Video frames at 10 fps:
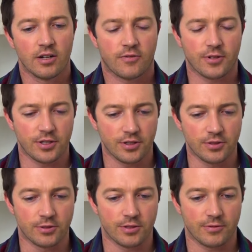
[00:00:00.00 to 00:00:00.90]
For
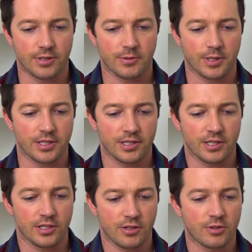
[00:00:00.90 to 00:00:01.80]
you, when
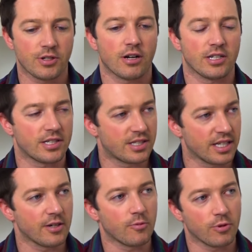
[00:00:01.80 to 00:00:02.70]
you started to
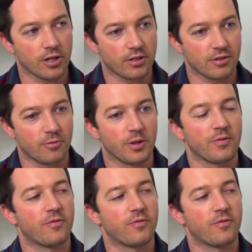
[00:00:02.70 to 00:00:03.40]
see it work with